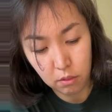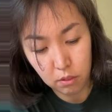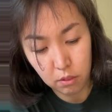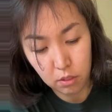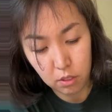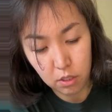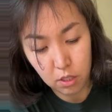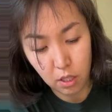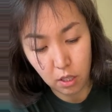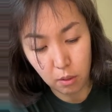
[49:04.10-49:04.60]

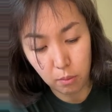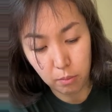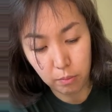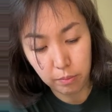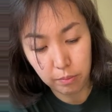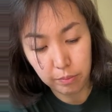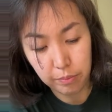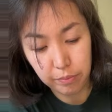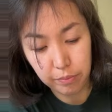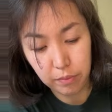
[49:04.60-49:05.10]
Same.
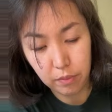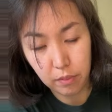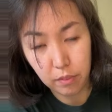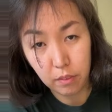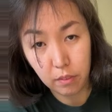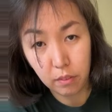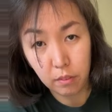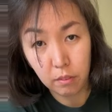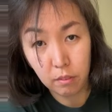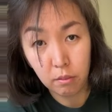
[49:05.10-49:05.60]

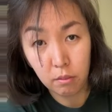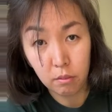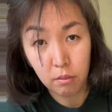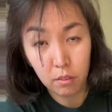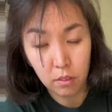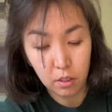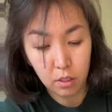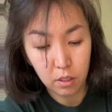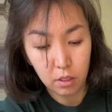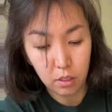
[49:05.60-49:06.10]

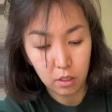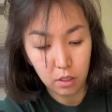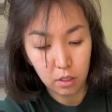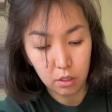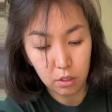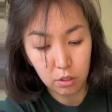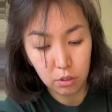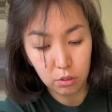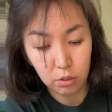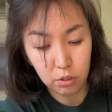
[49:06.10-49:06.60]
And you
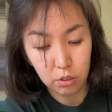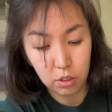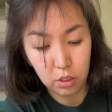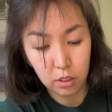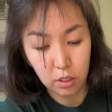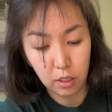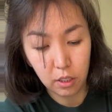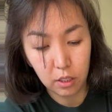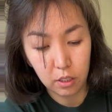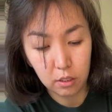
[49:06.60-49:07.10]
do till the
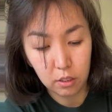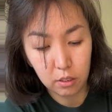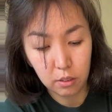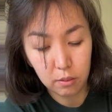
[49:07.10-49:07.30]
end.